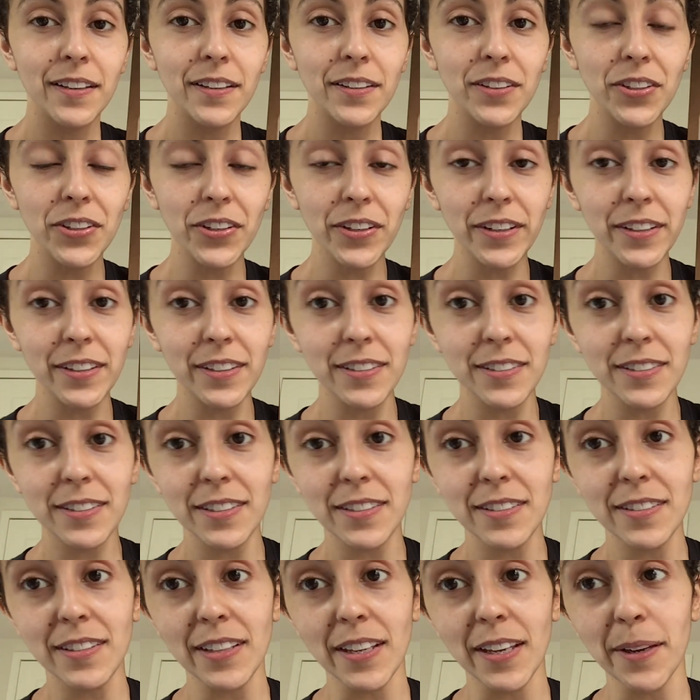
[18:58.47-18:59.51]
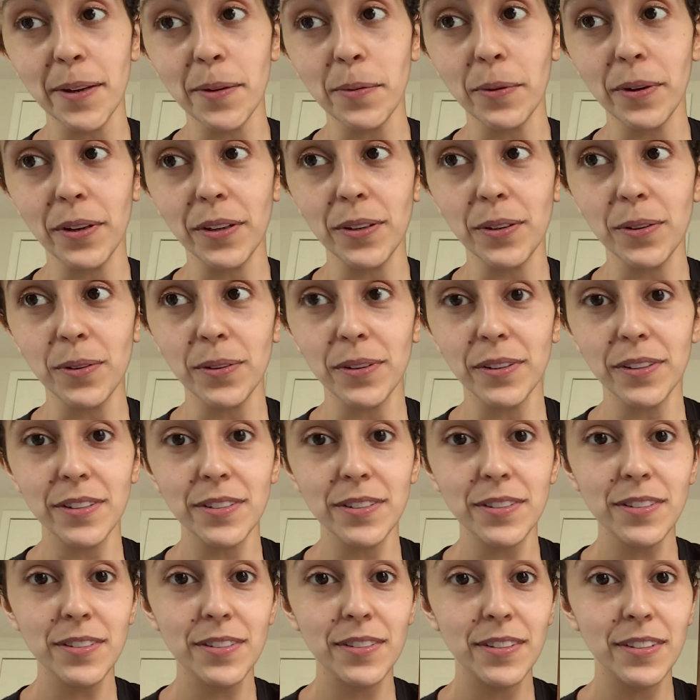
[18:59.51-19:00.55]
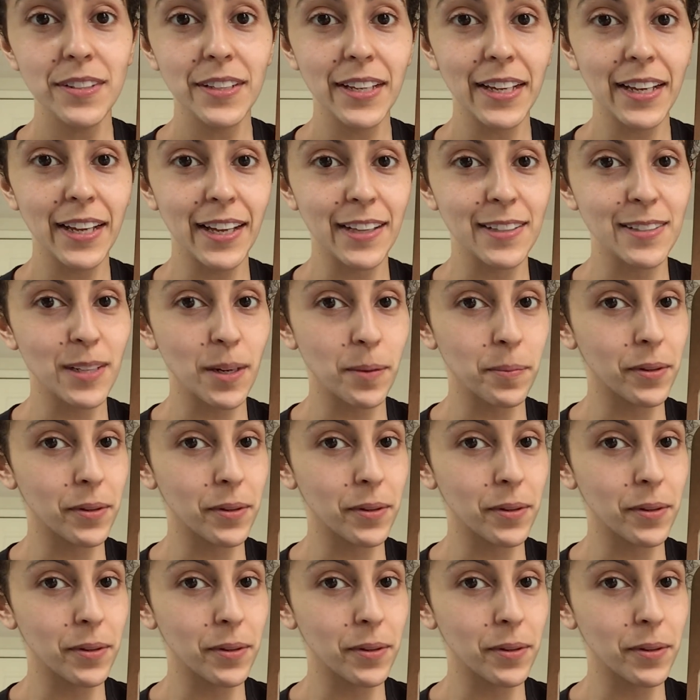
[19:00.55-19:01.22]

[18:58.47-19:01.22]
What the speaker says: Curious to see what yours ended up